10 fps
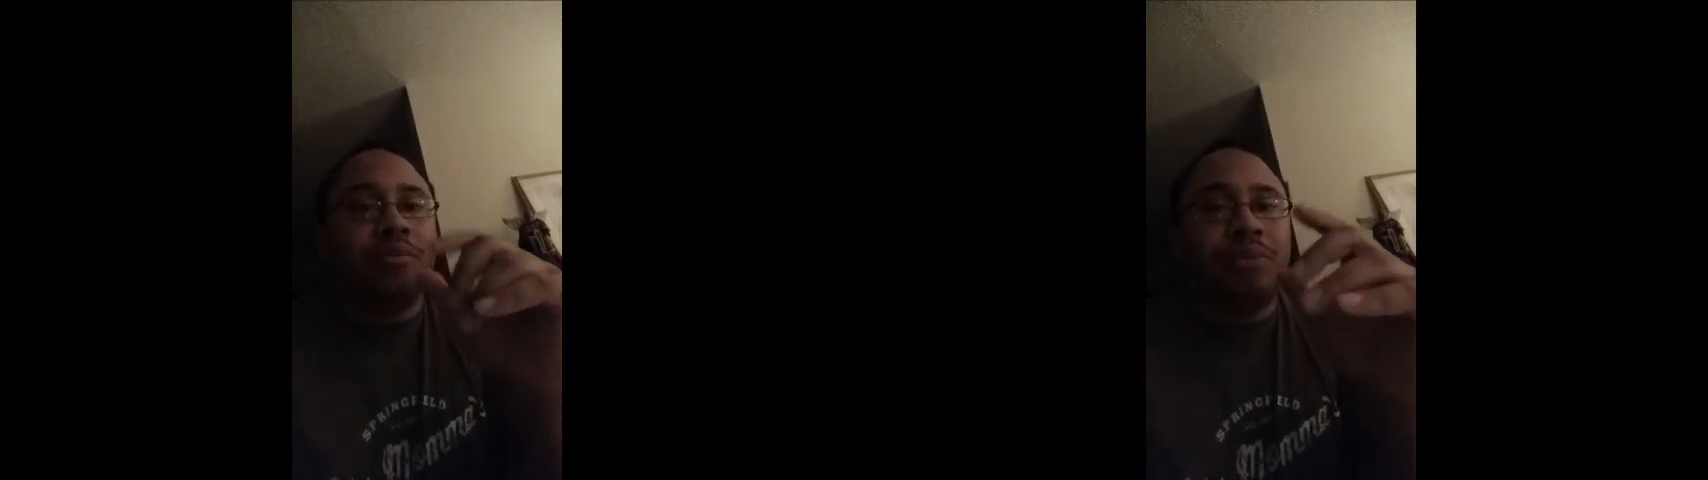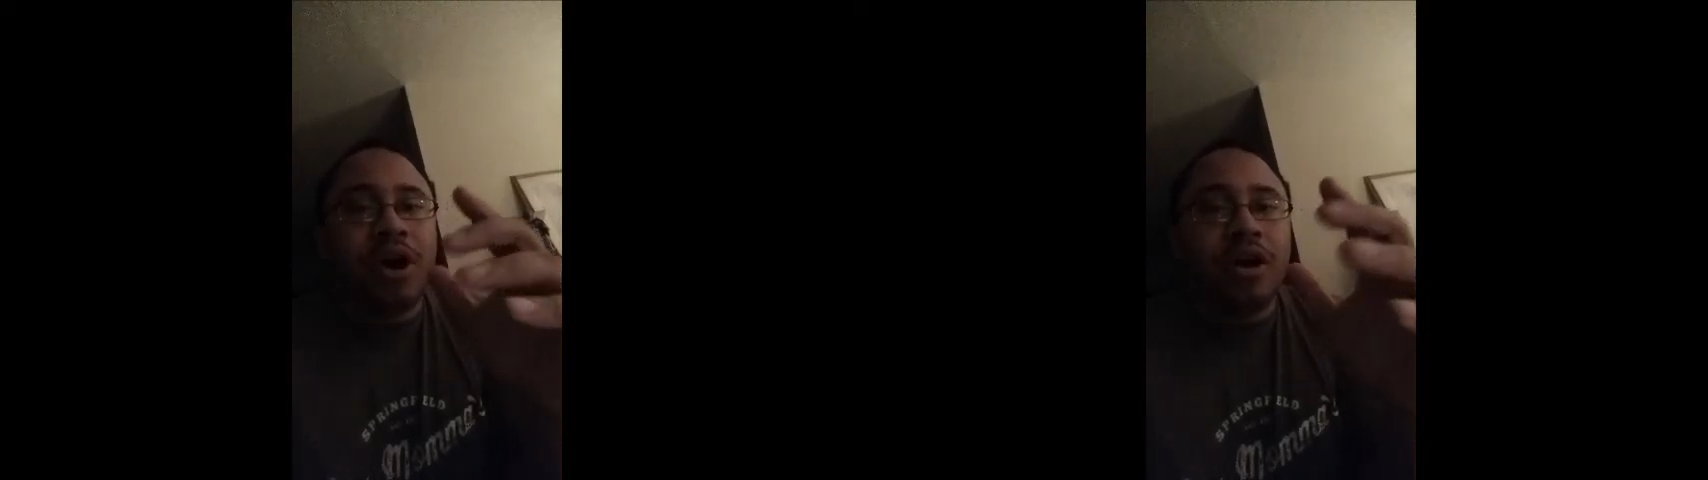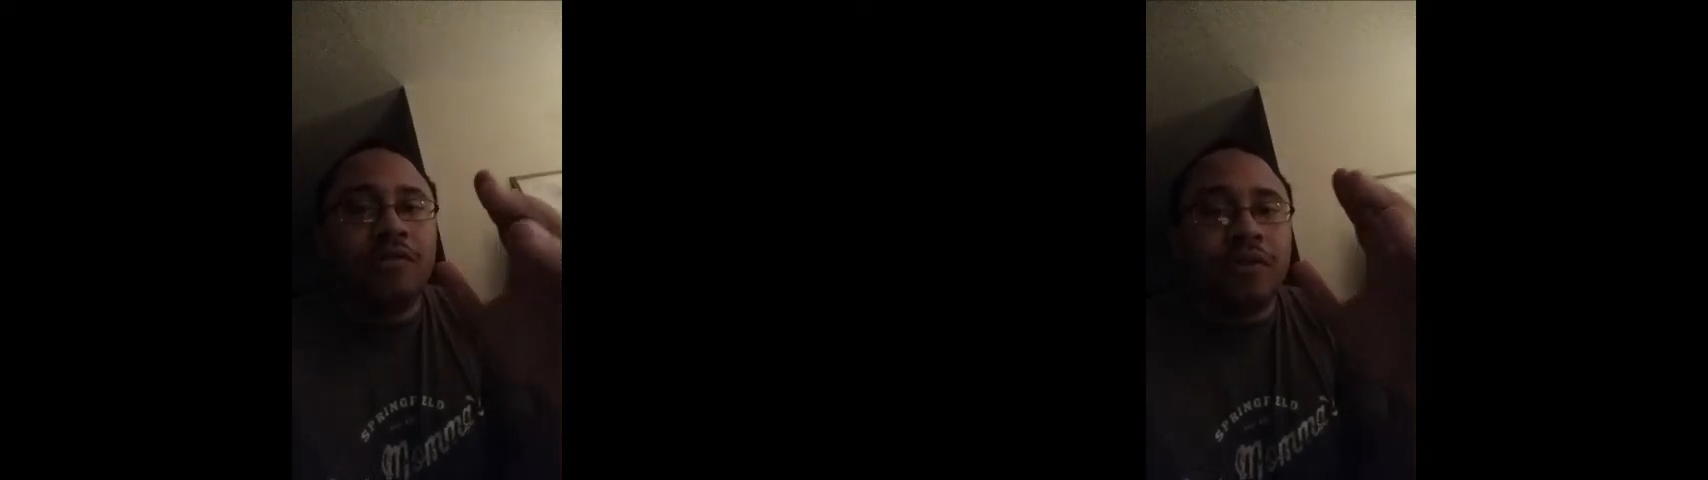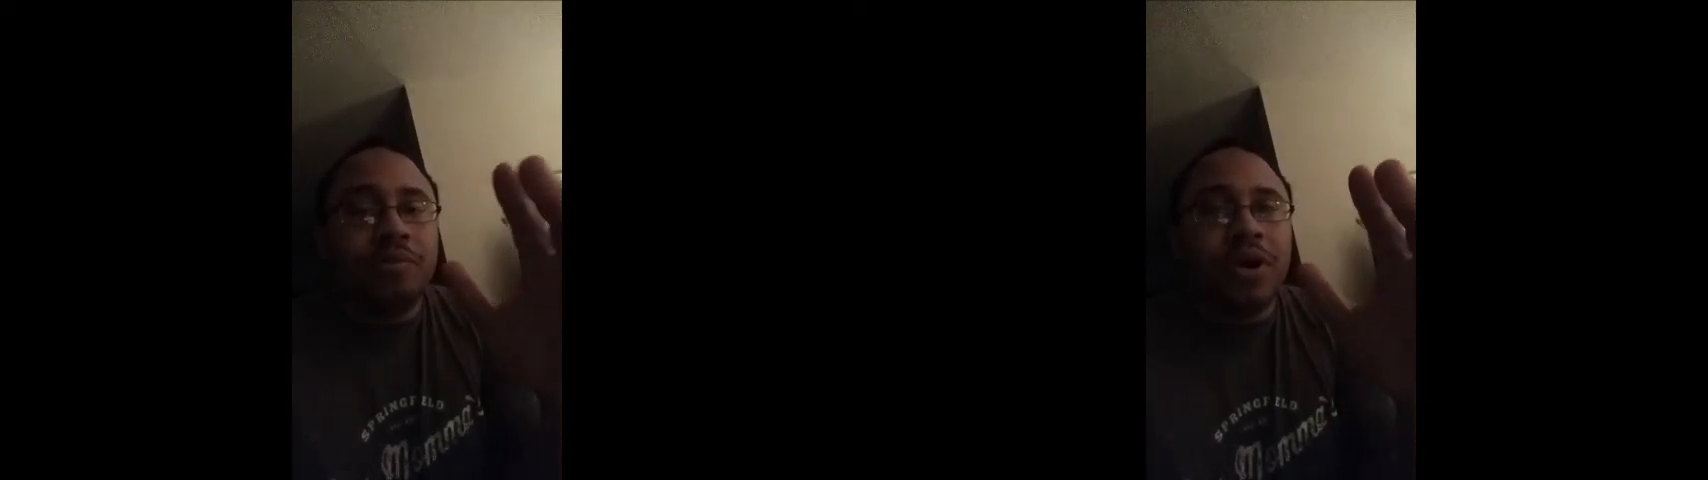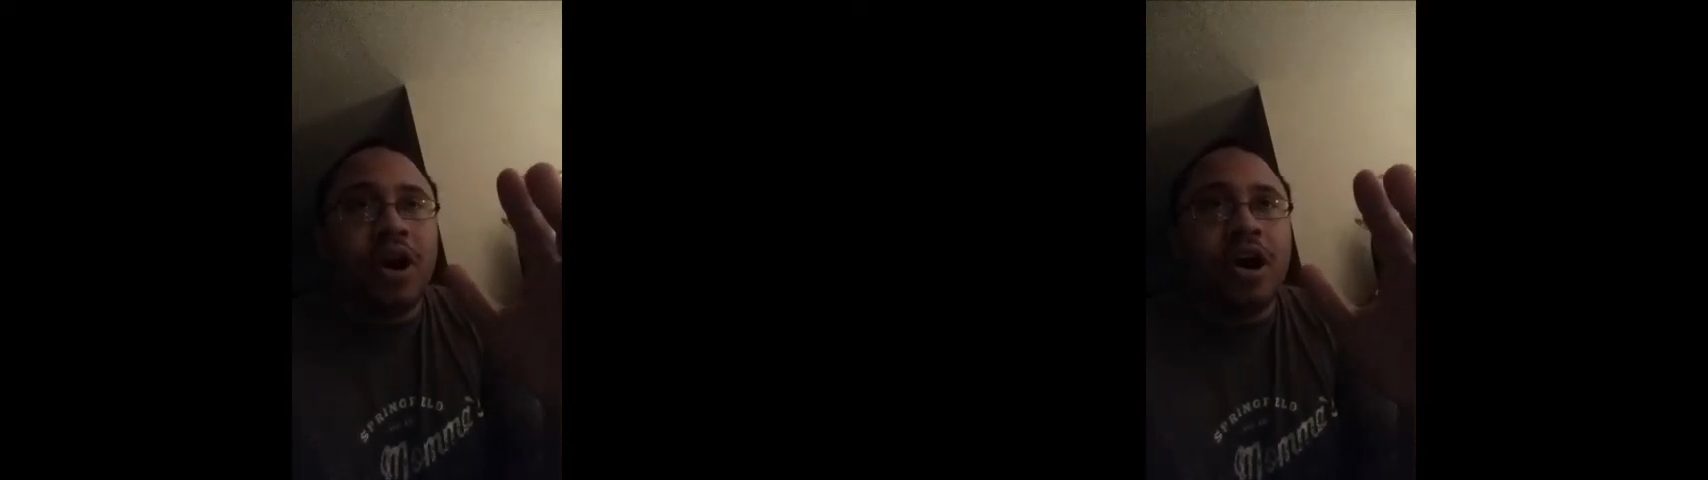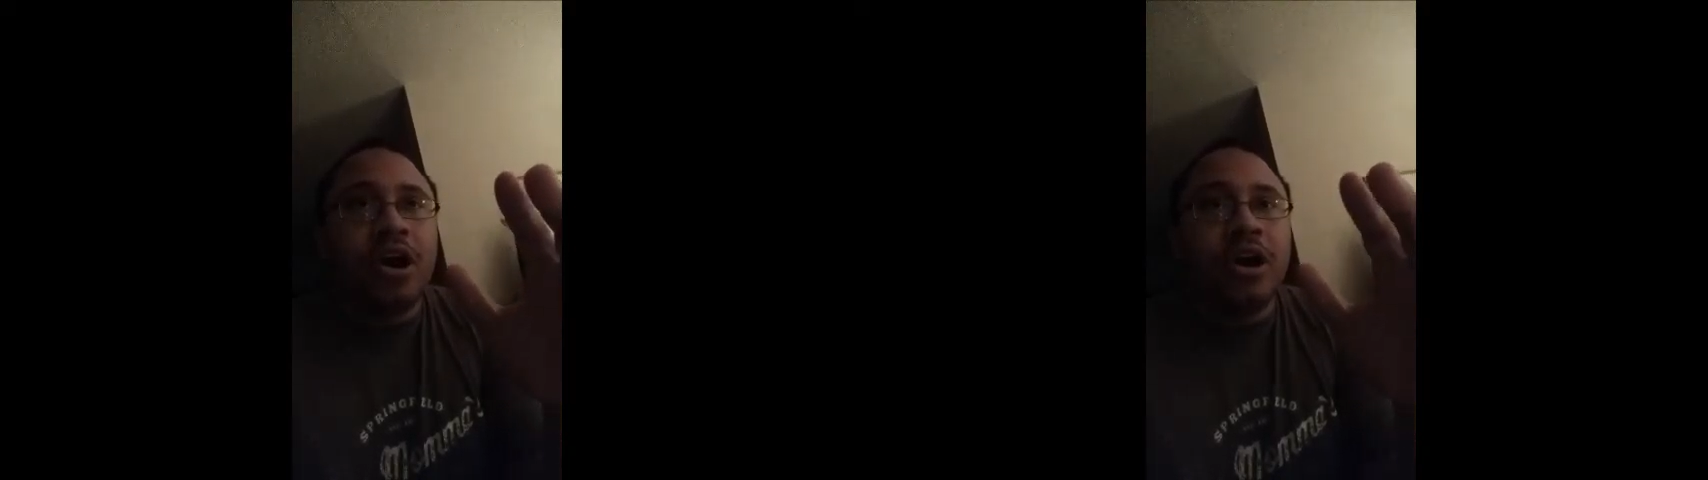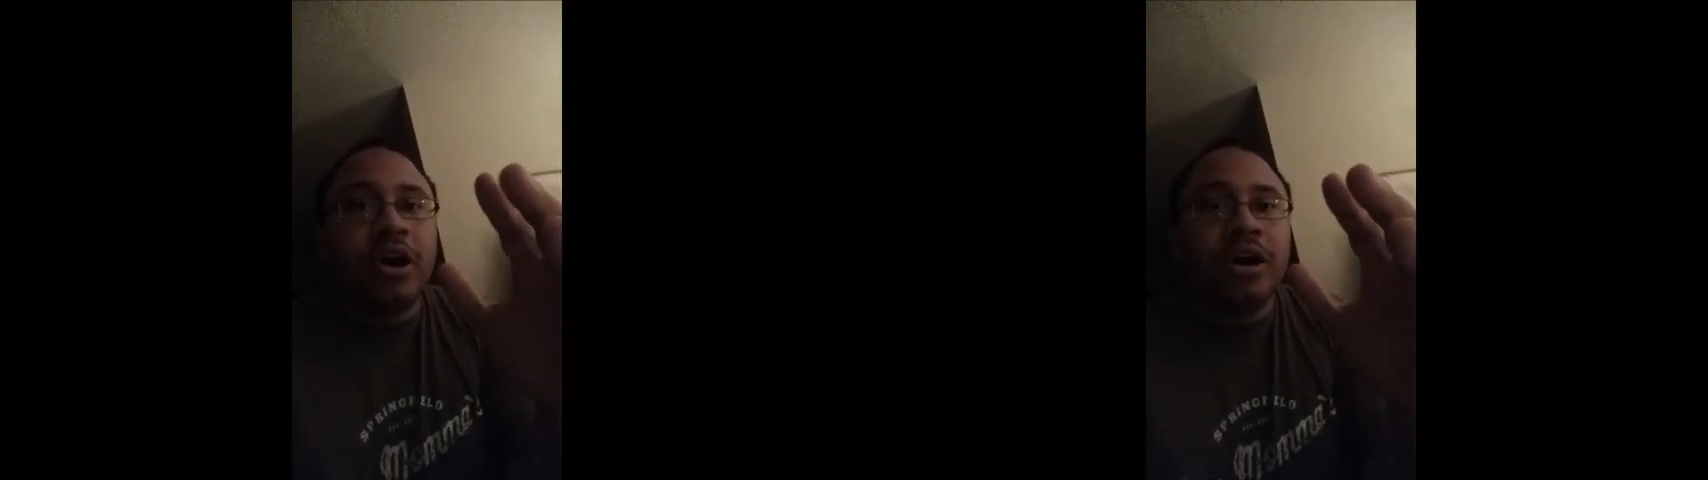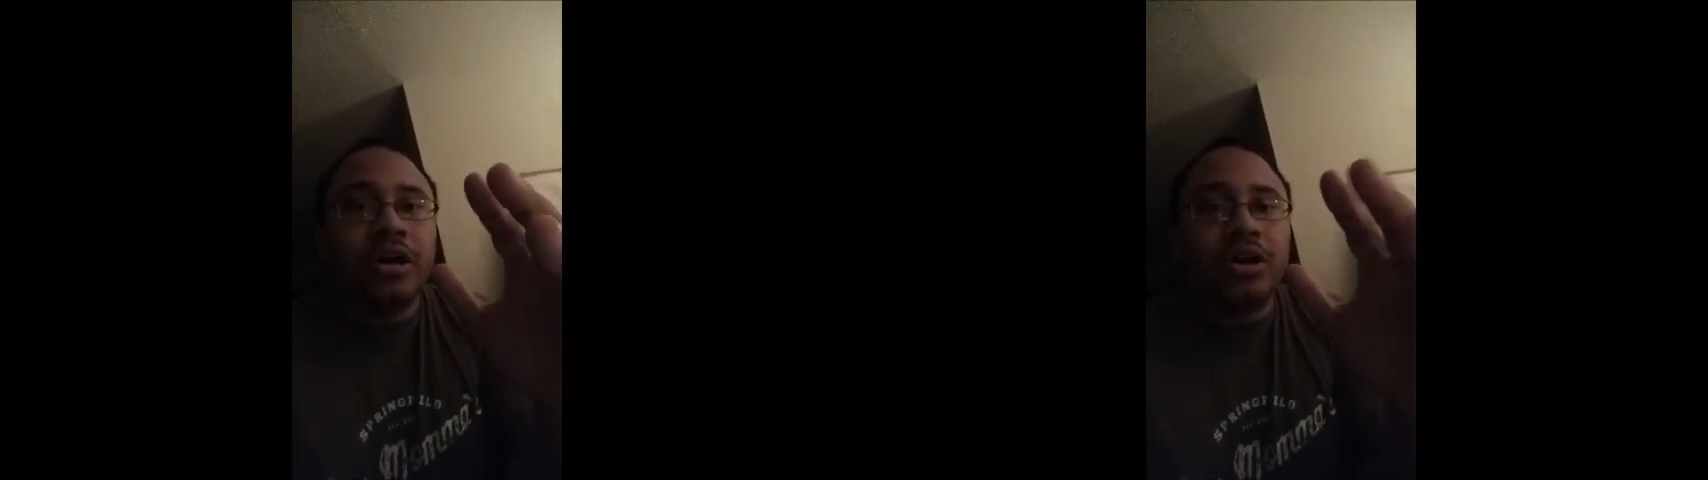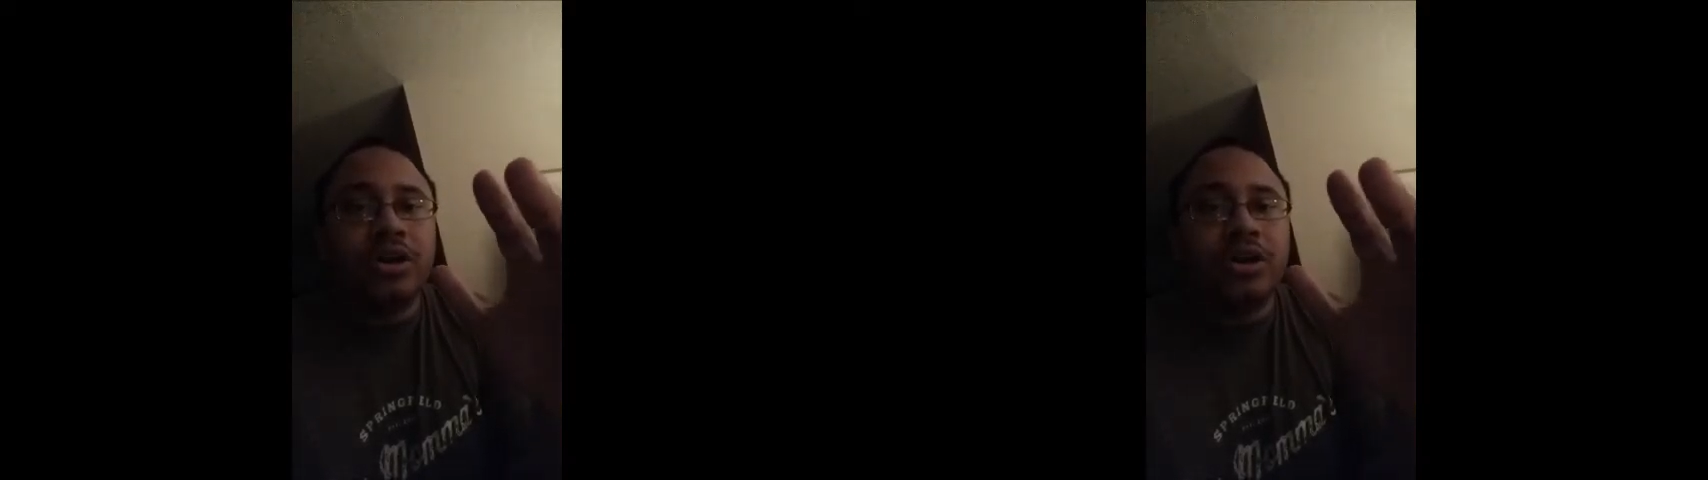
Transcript: bar for bar,